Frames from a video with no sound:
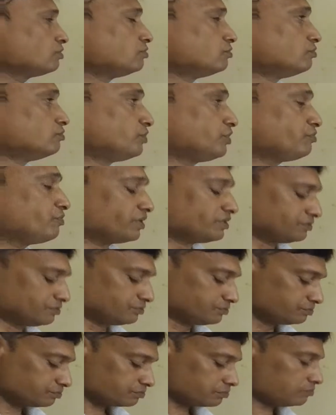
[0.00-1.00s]
v1,
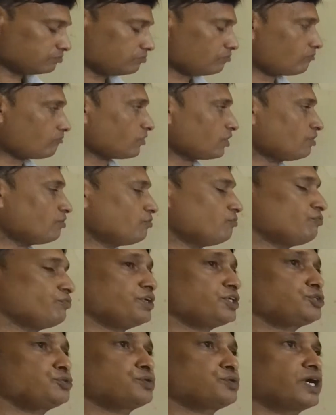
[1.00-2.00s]

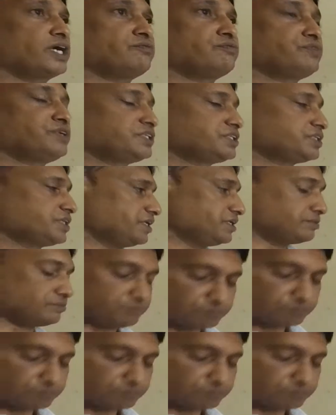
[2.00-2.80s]
v2, and v3